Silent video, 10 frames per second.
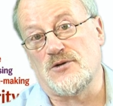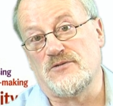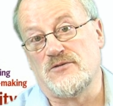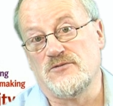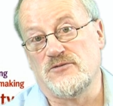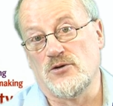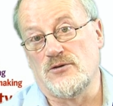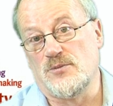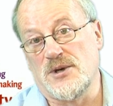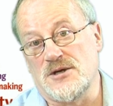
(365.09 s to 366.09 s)
of
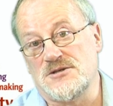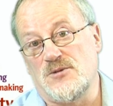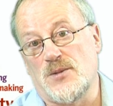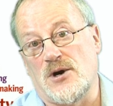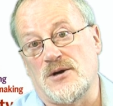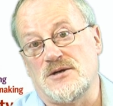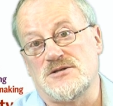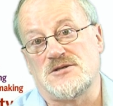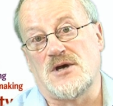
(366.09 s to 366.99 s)
vulnerability markets.